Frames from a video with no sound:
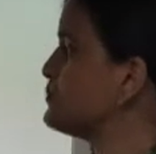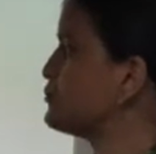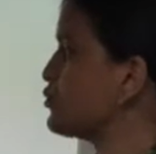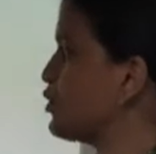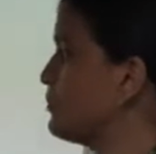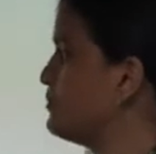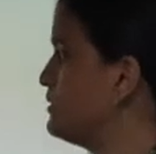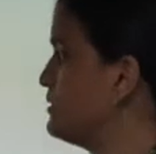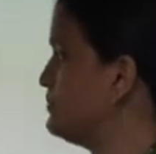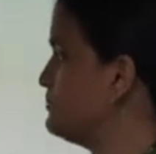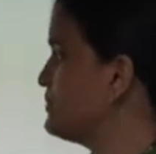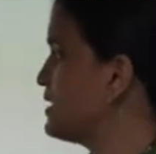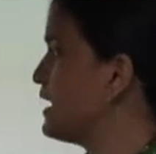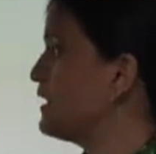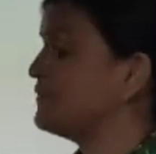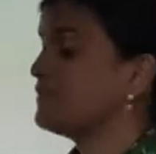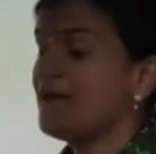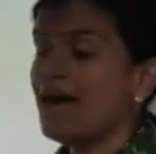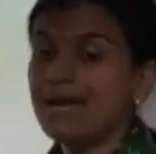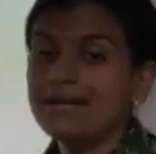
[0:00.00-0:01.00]
the
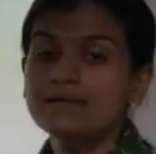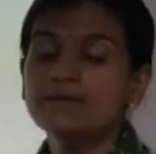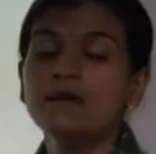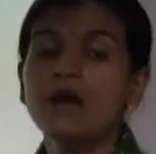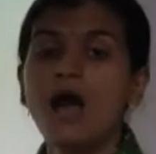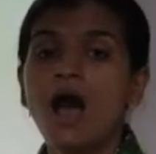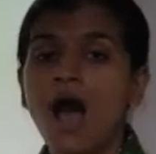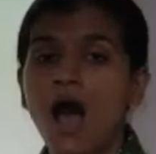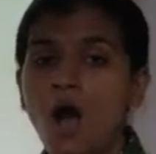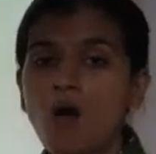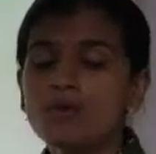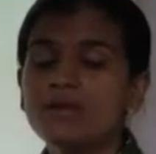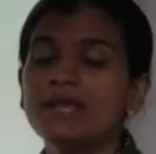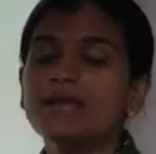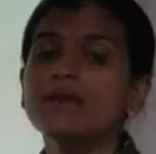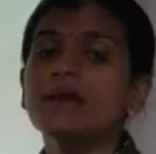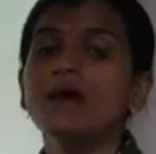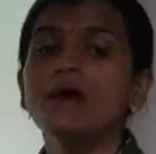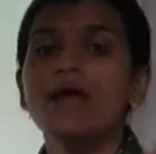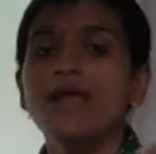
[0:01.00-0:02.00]
problem? That how
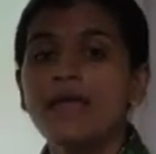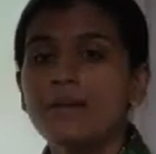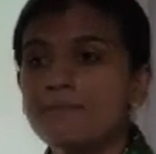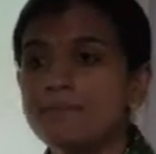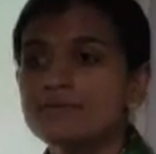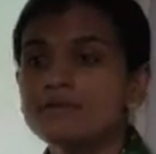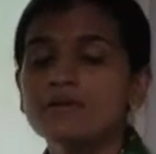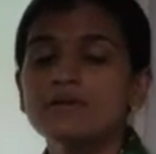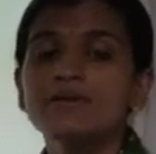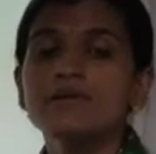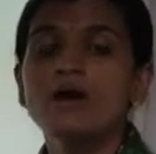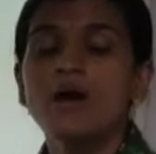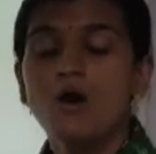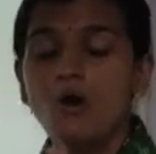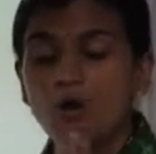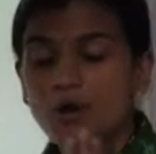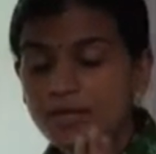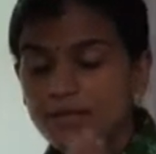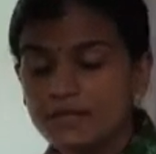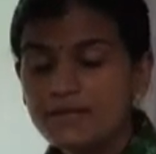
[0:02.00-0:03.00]
can an emperor
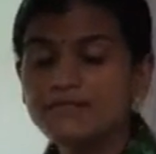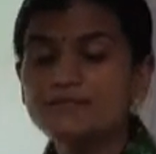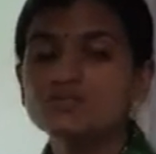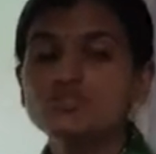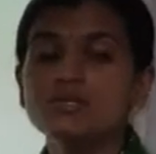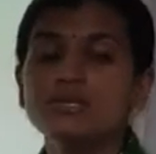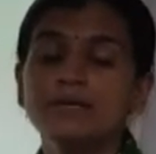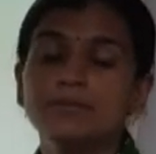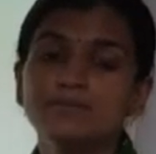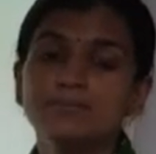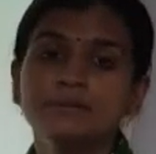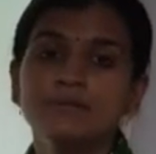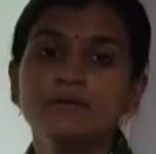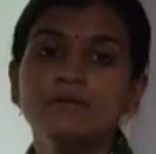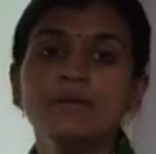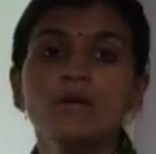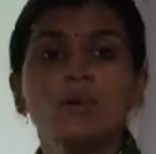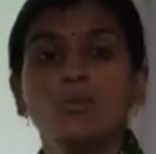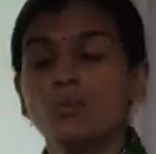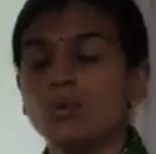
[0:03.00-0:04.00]
or individual
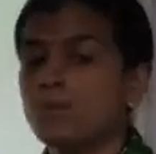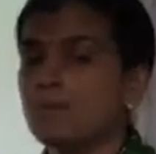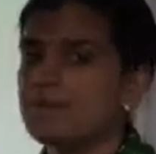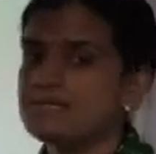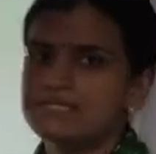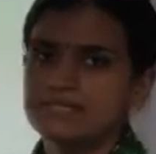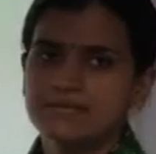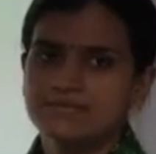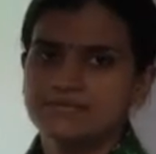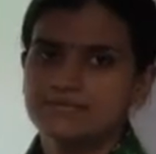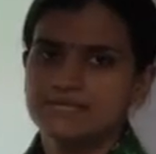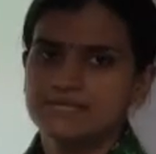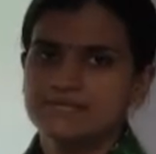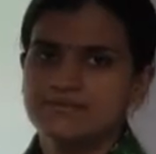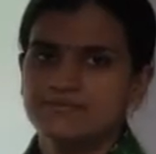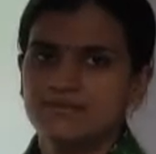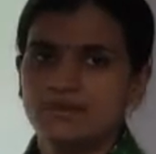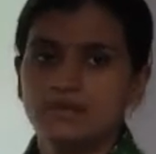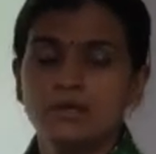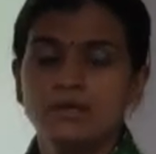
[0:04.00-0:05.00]
emperor would be
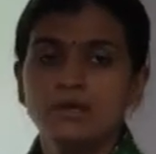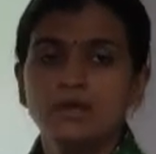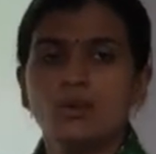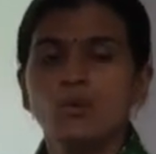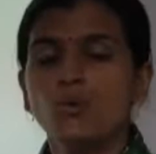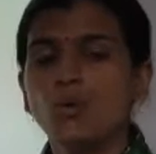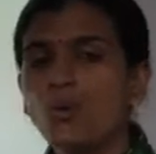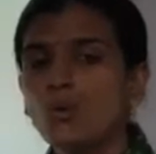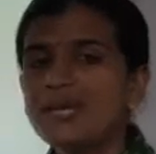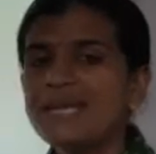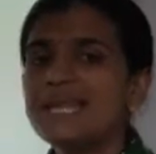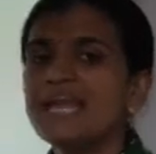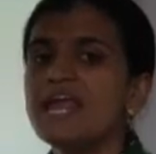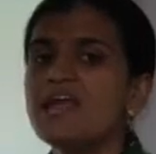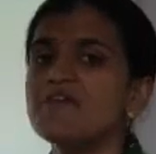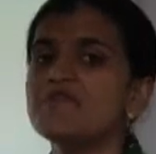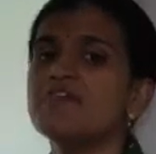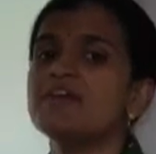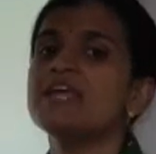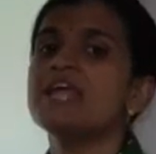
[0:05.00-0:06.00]
successful?
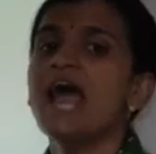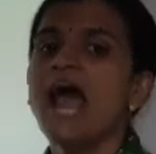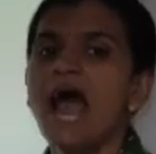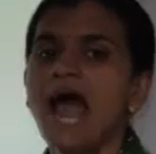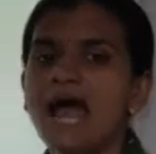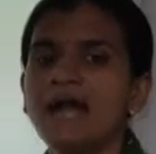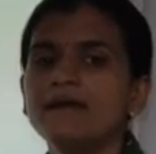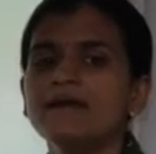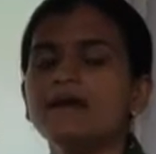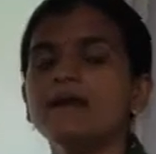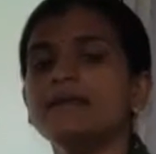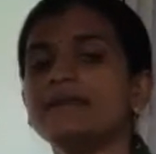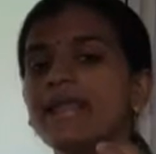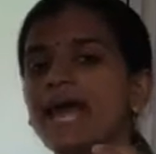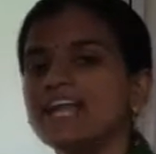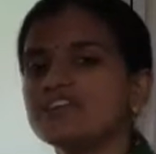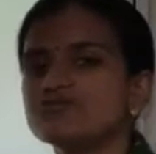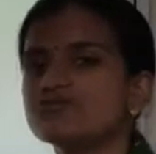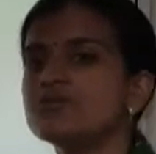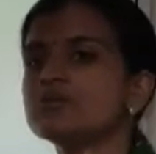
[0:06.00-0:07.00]
Only if he had a
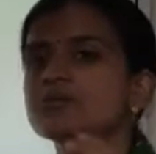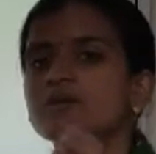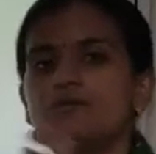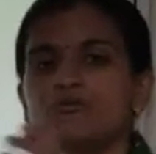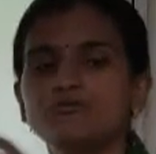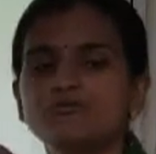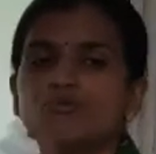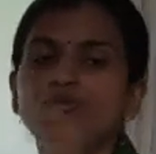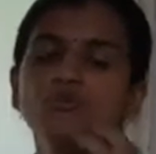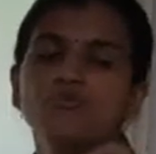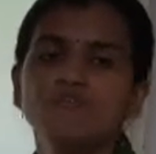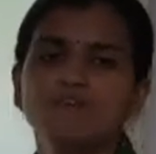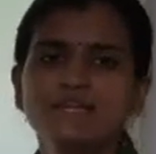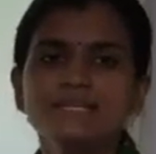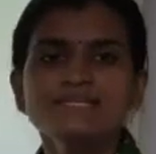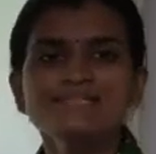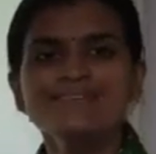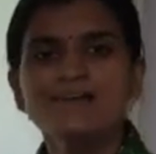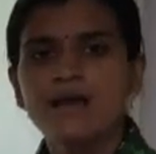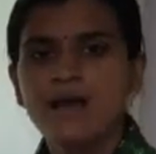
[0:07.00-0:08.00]
natural control over
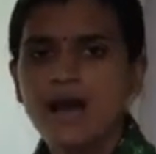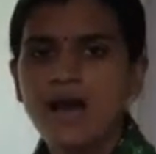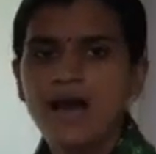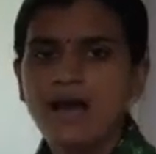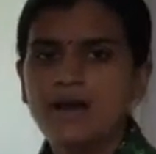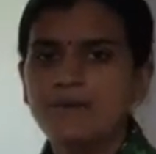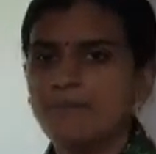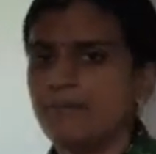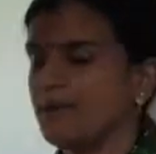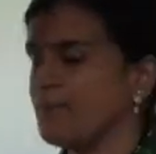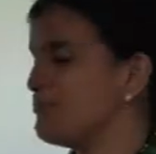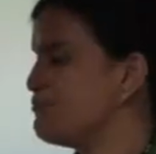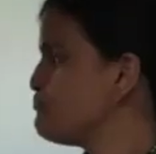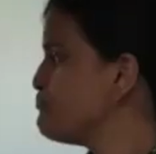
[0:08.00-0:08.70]
his army,